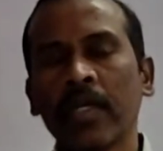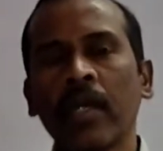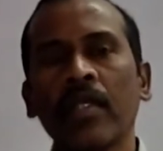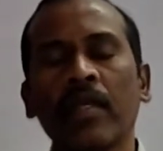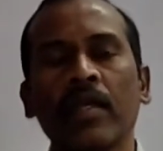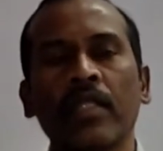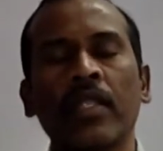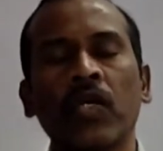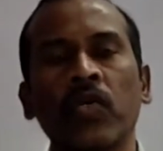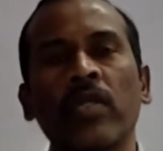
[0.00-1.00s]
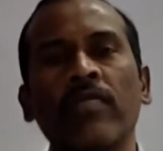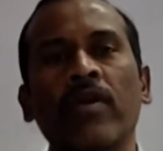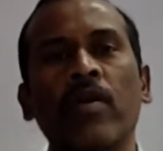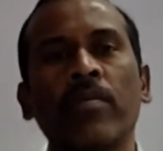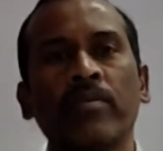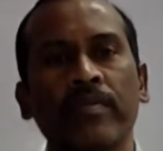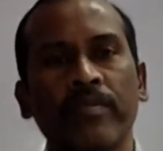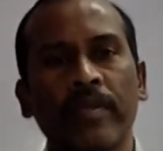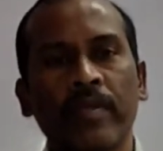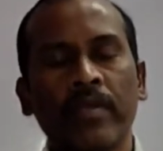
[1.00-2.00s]
Here the uniform
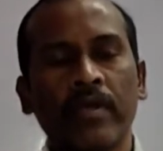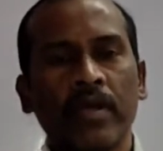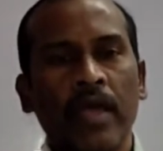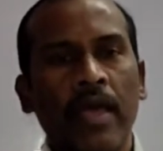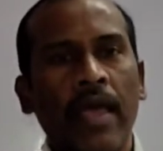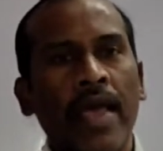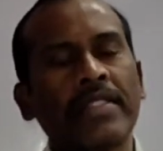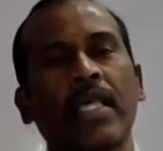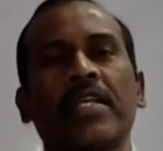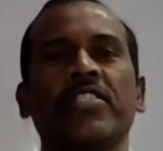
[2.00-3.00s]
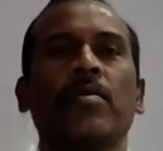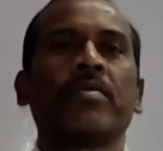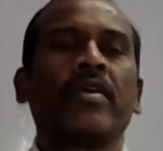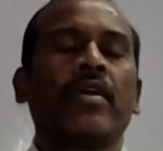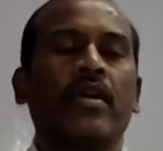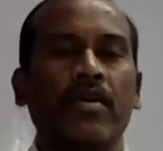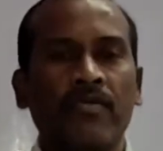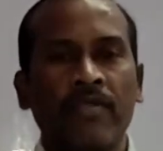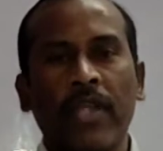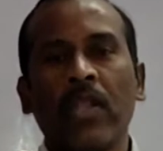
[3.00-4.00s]
acceleration of a
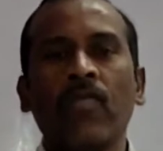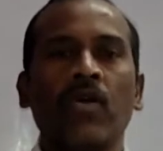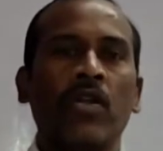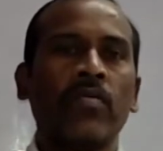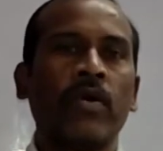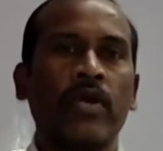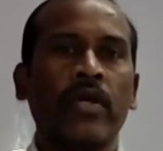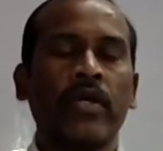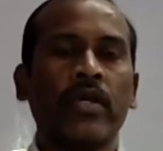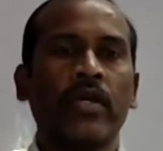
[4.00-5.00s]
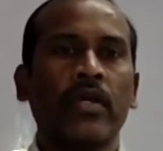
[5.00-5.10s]
freely falling body